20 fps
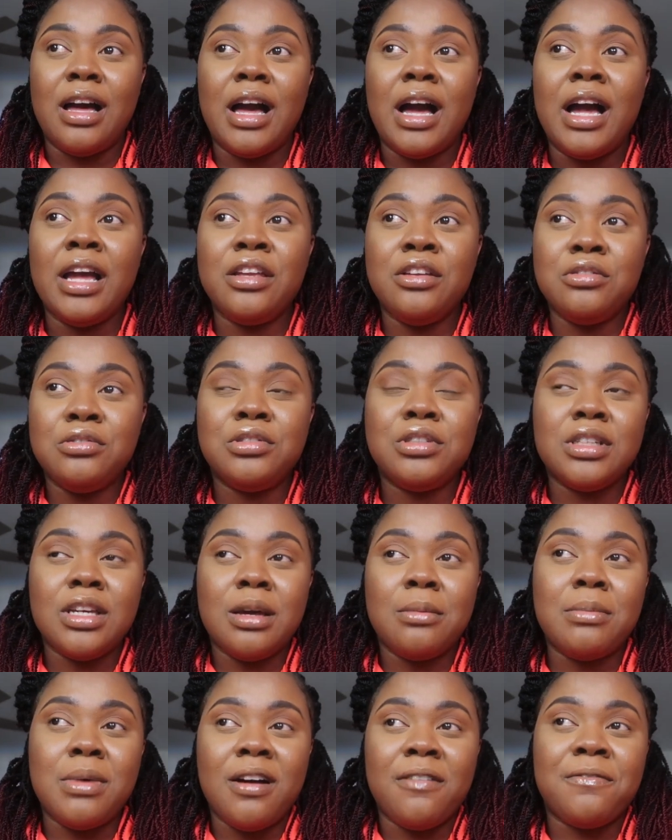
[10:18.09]
I usually
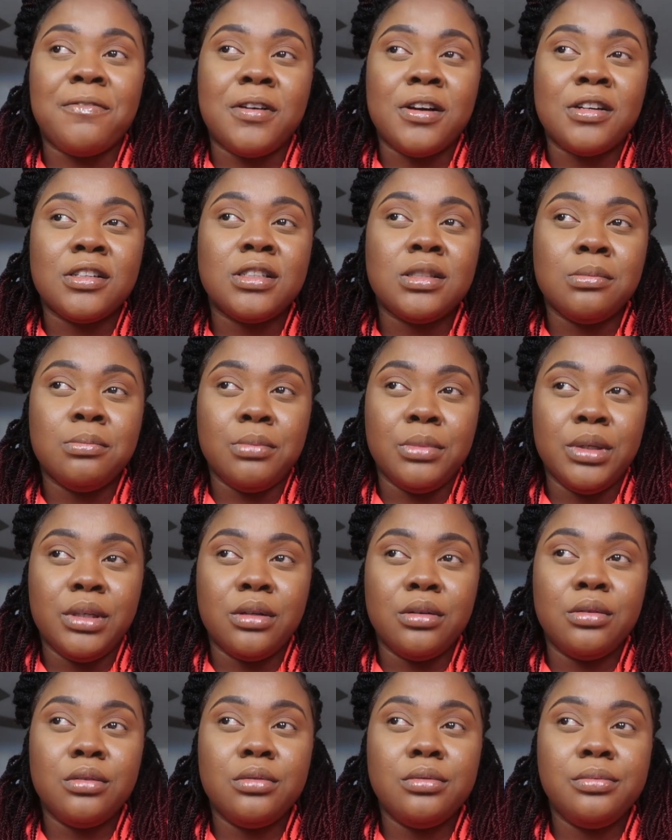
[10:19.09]
get my first
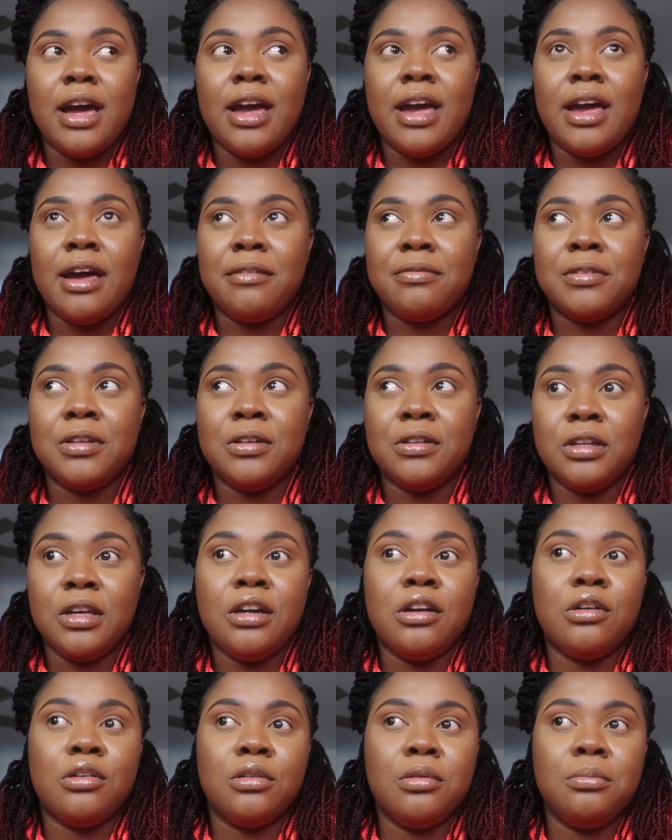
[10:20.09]
meal after they
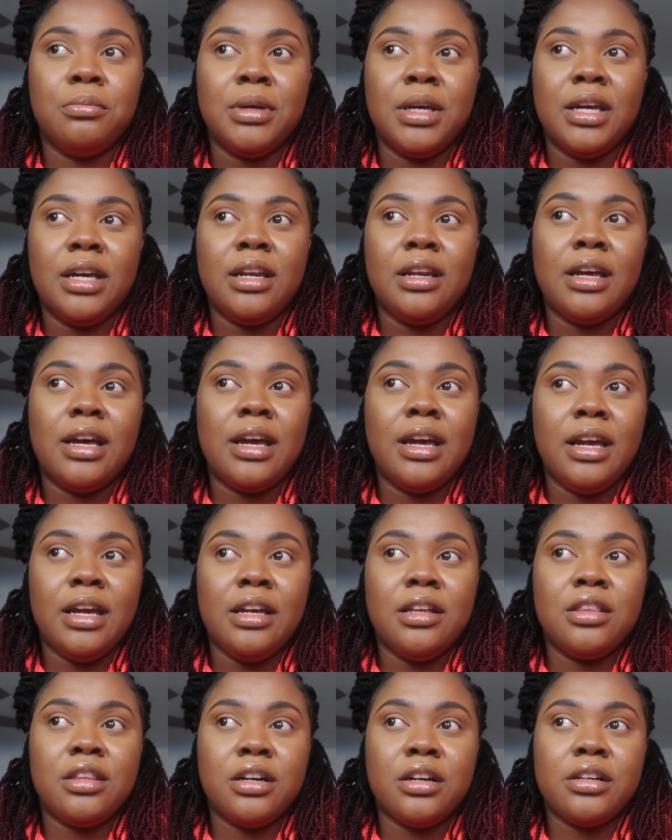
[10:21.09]
go to bed at
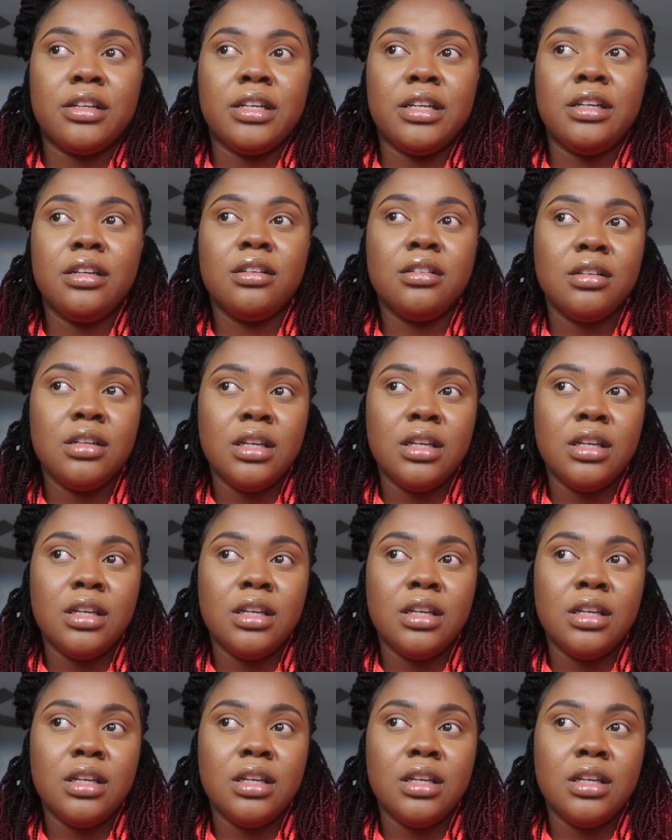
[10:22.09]
eight thirty.